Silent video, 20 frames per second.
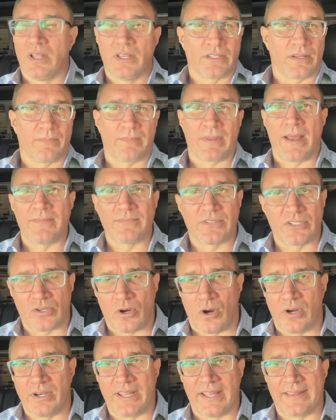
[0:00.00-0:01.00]
sometimes it's
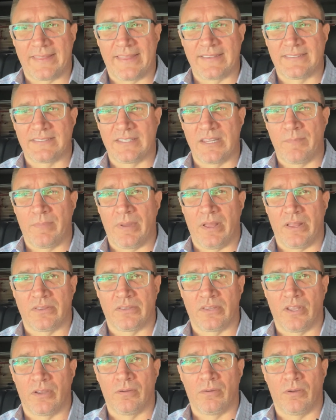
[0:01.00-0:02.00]
hard to get that seatbelt
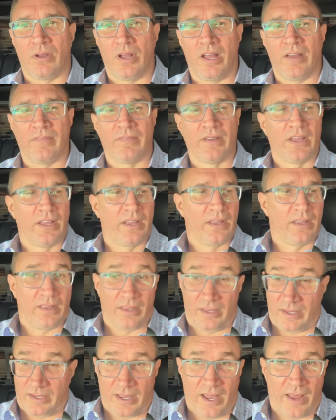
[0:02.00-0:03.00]
off.
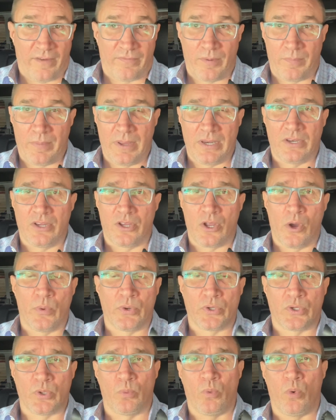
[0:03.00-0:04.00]
God forbid you go
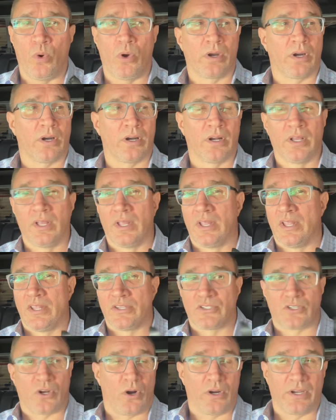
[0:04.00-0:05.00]
into water,
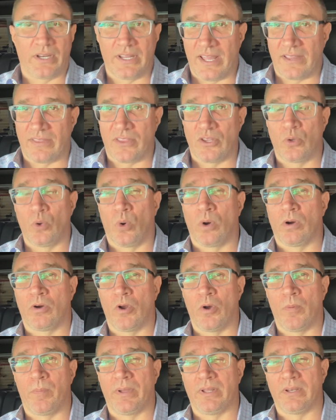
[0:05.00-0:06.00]
it's hard to get the door
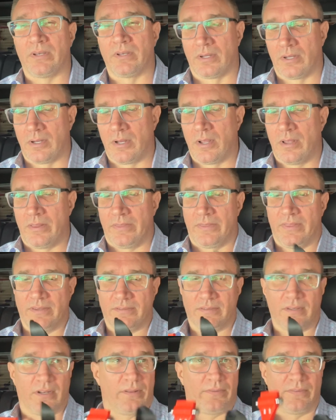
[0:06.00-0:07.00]
open.
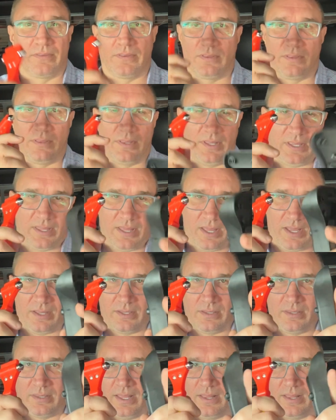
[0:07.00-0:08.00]
This little, look at that,